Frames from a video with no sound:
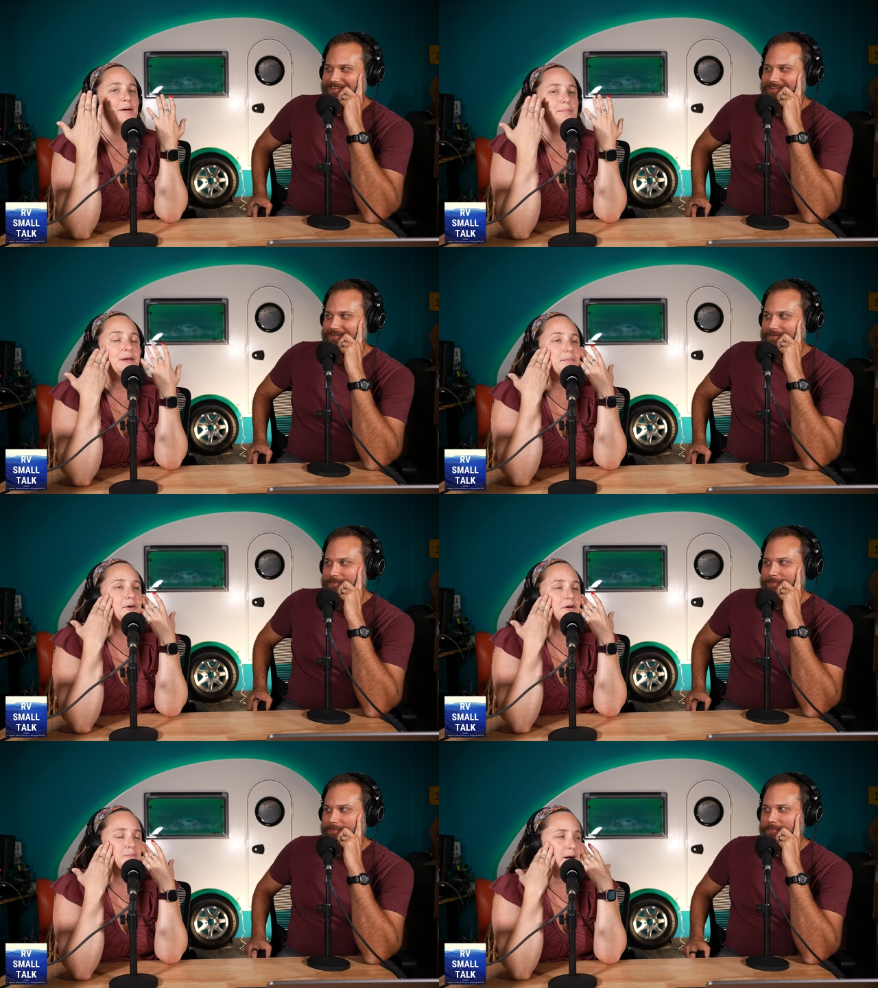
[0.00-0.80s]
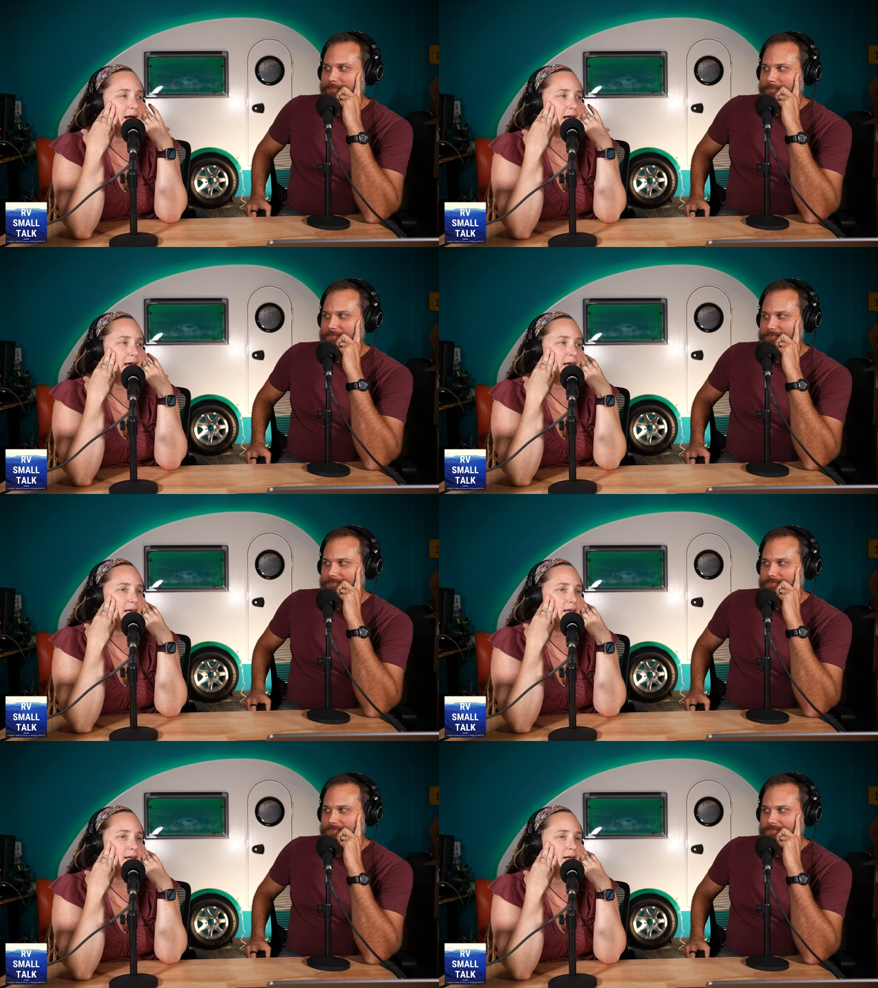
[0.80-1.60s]
Speaker 1: People who
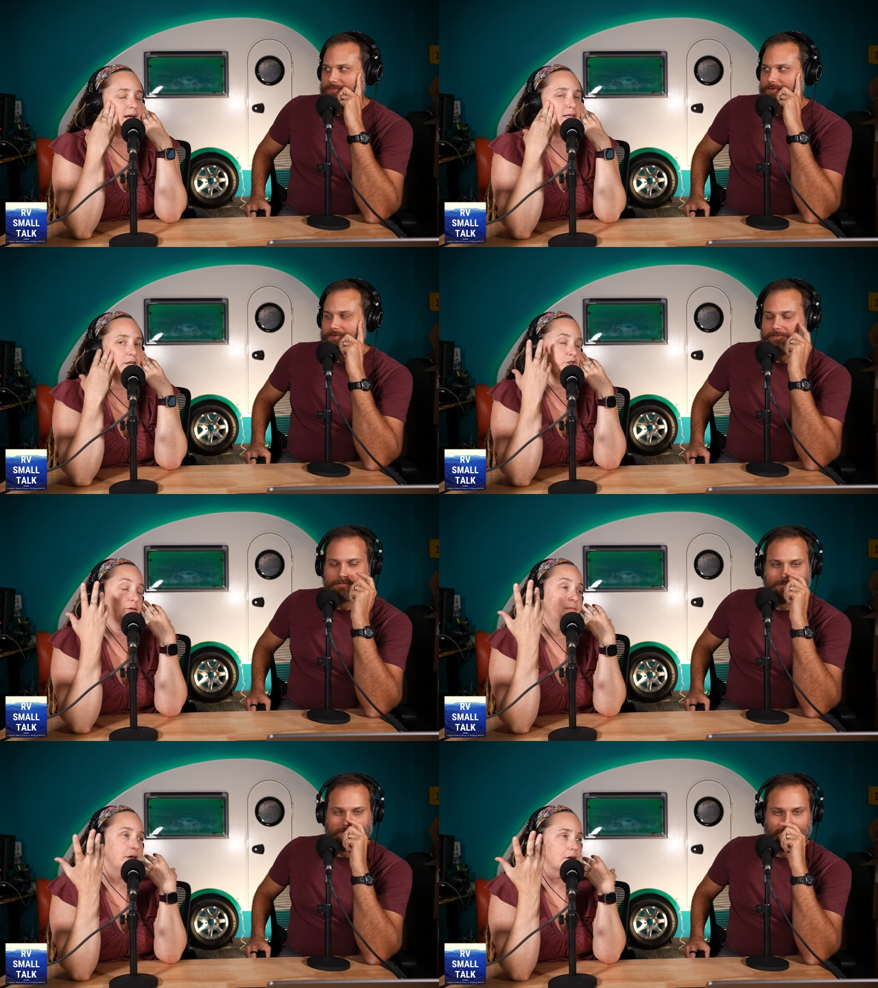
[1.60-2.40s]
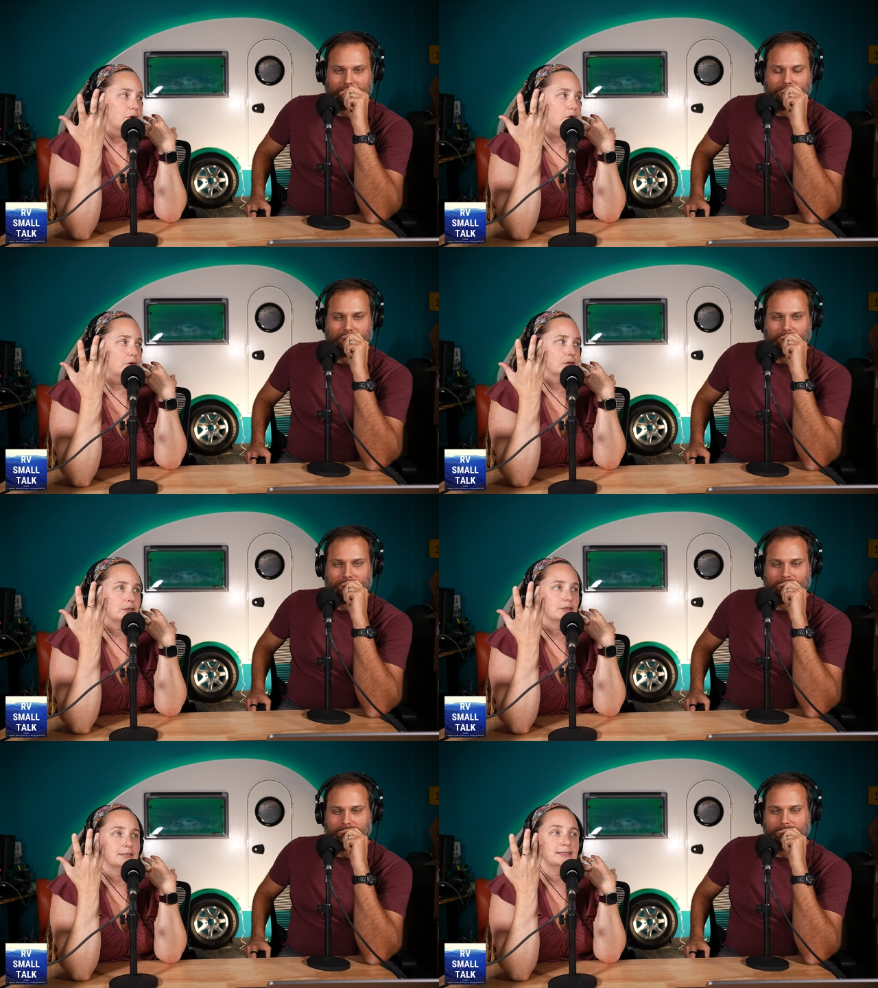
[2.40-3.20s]
buy electric
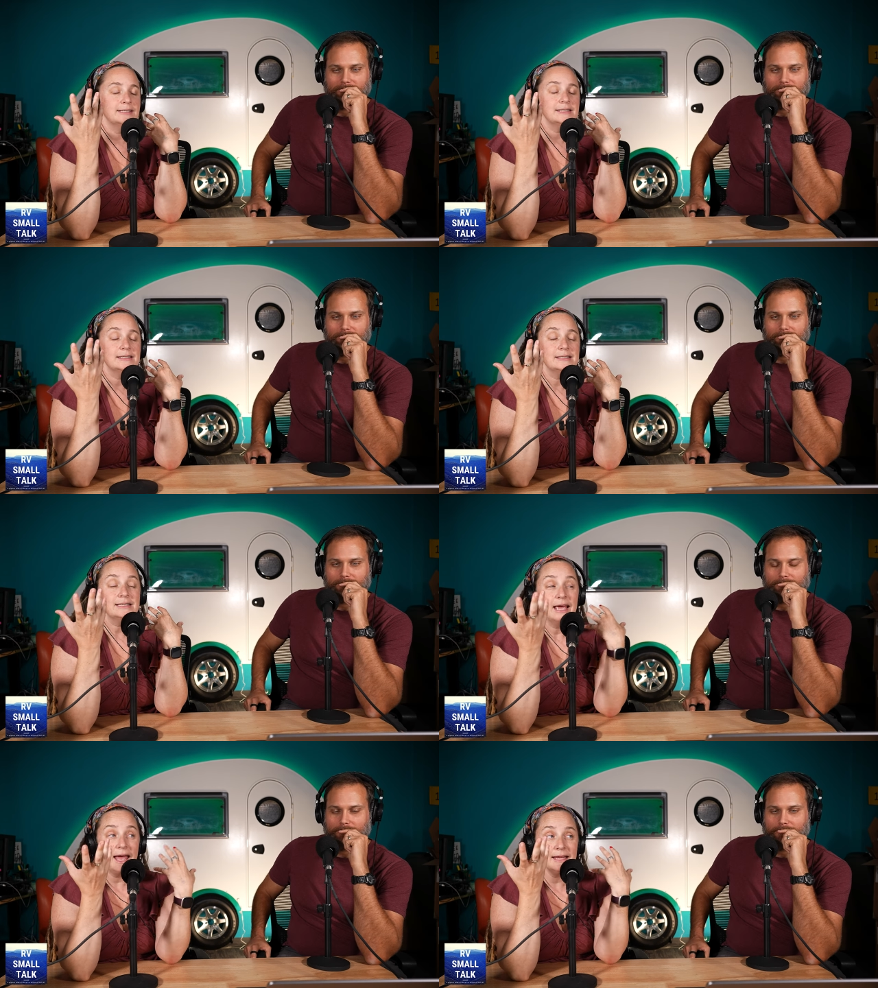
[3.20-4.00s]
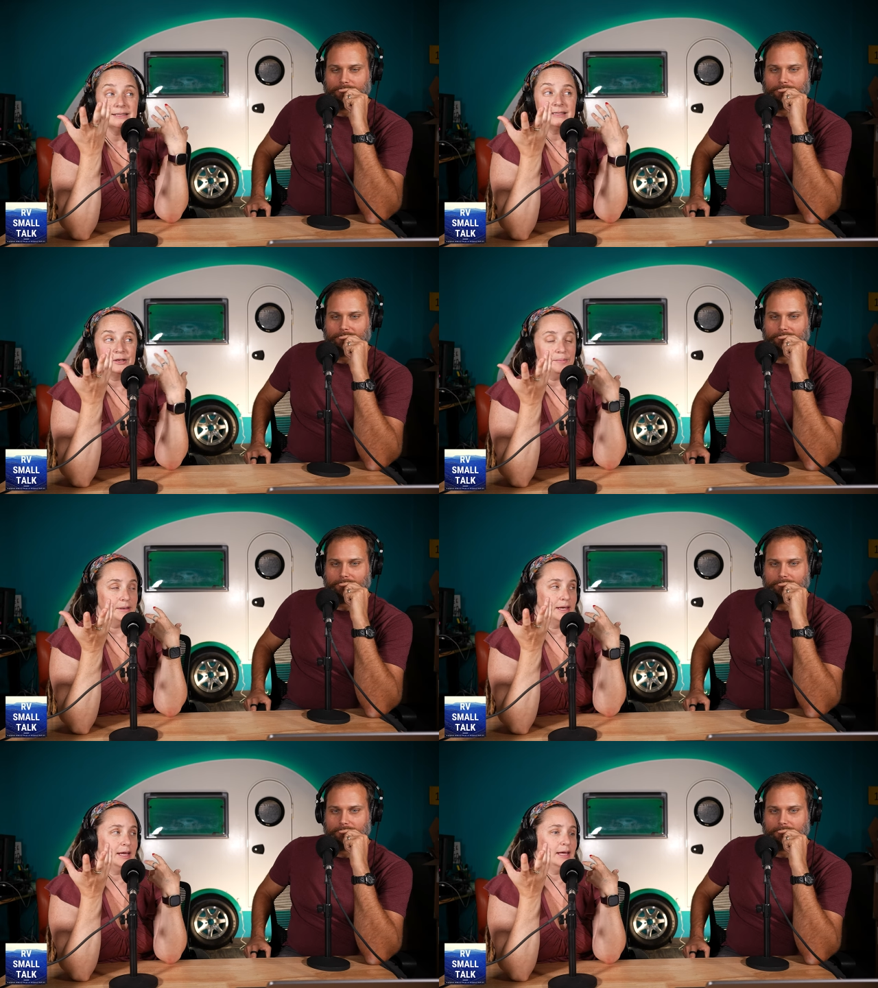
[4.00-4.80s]
vehicles tend to
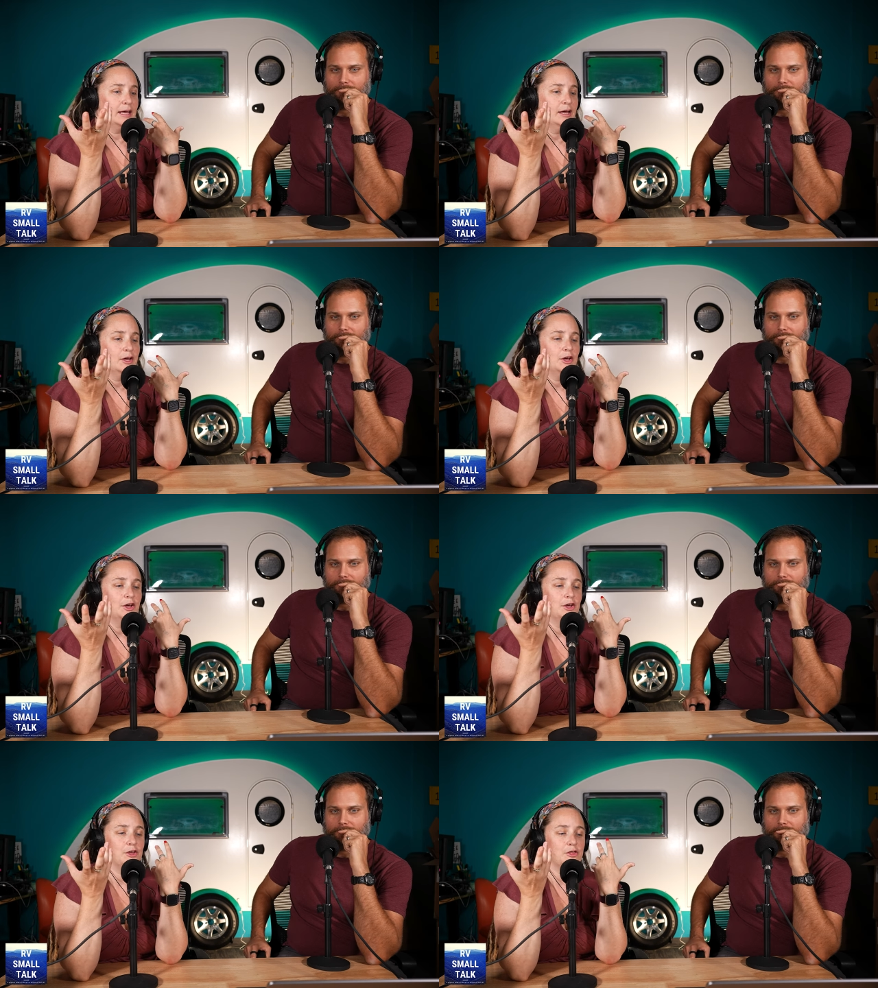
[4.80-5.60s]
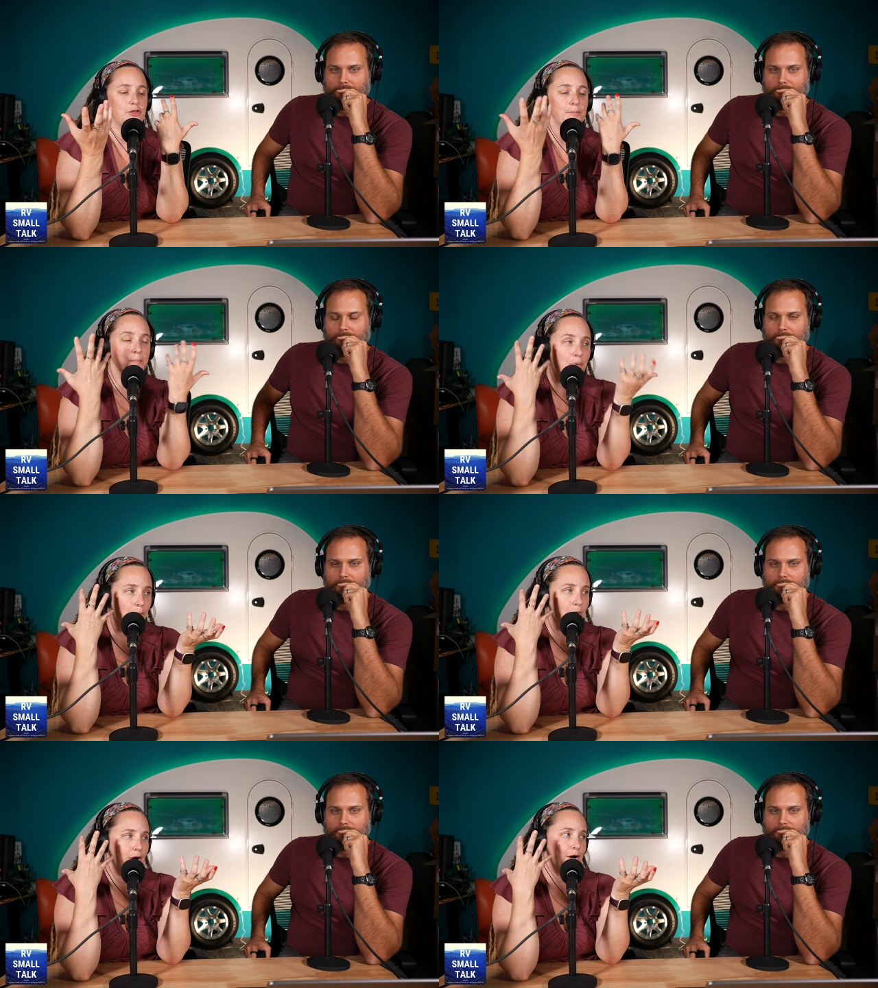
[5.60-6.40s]
be the
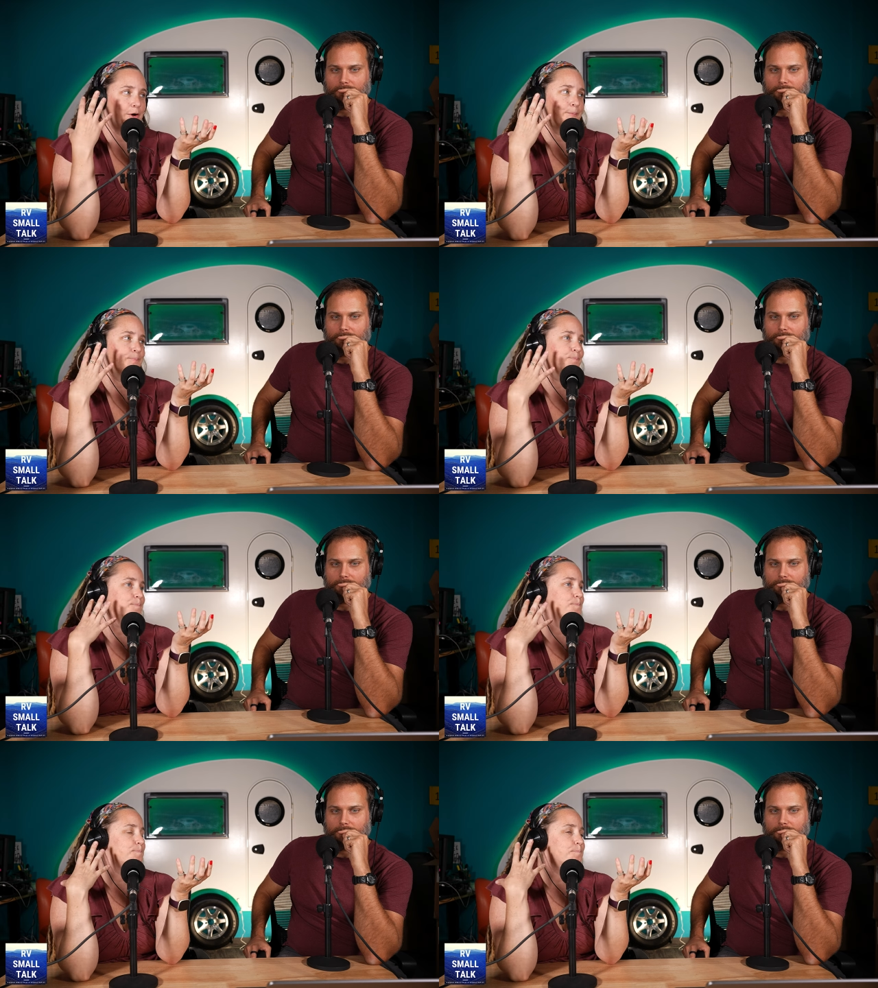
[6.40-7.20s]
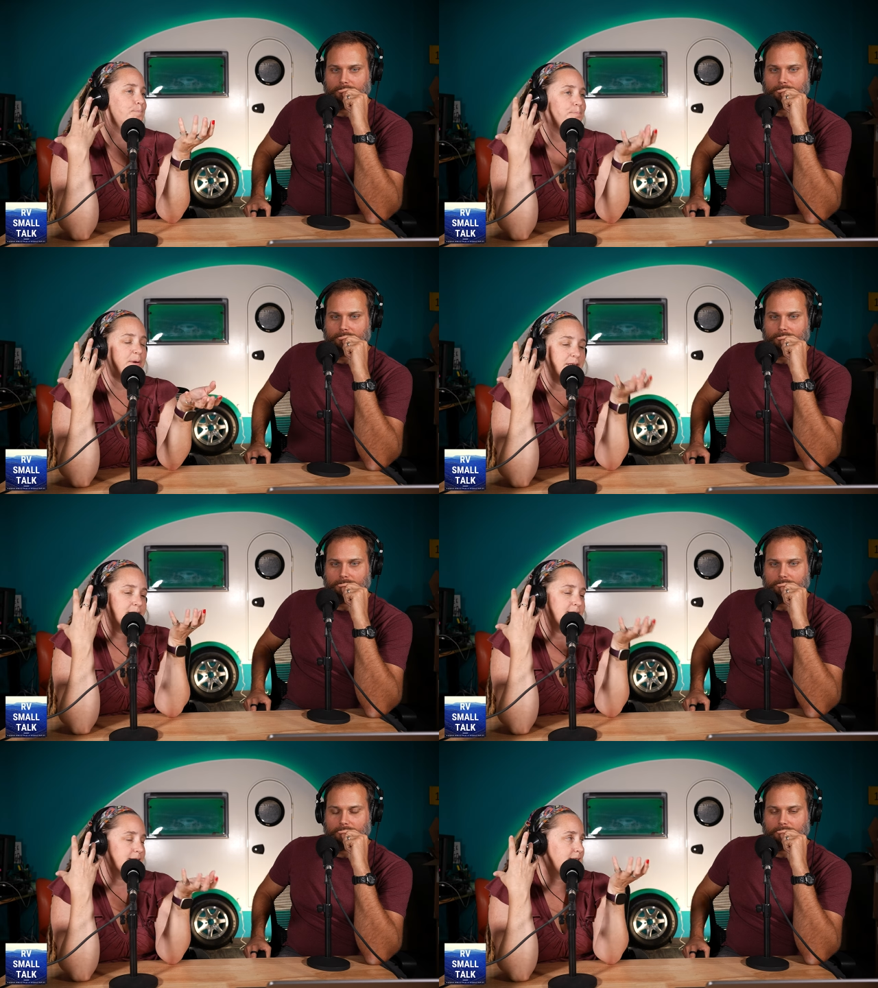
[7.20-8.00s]
more
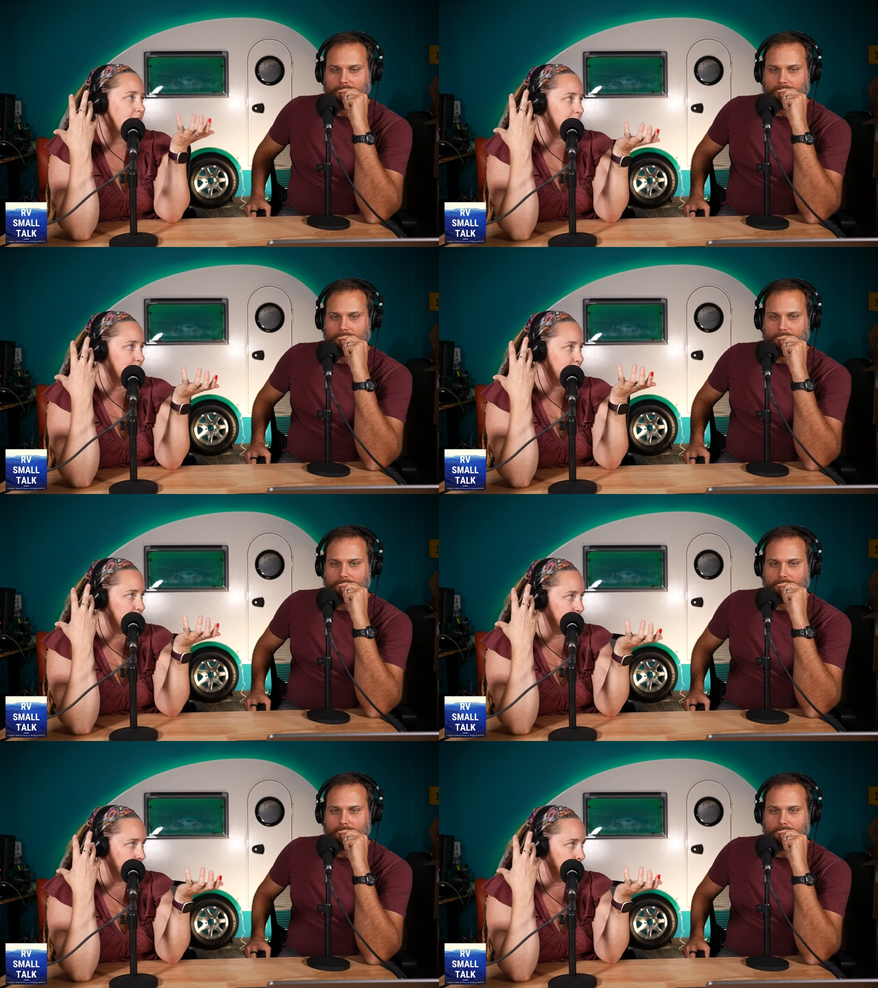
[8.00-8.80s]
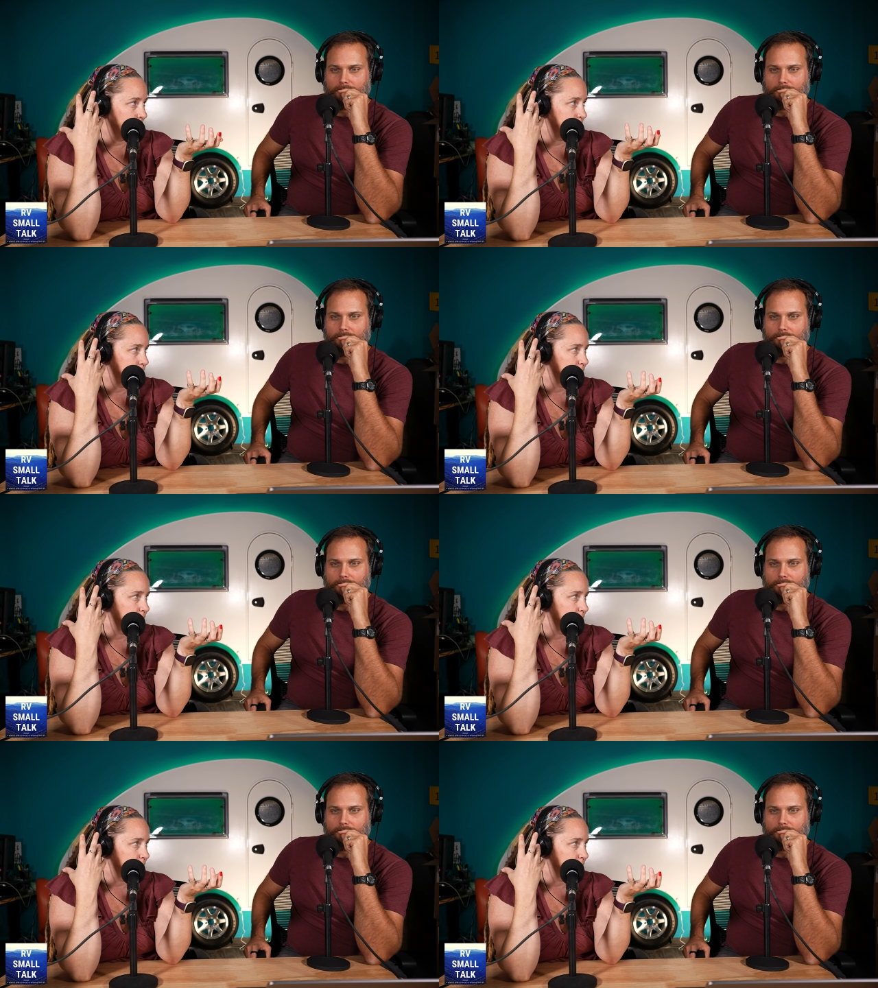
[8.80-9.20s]
business type people.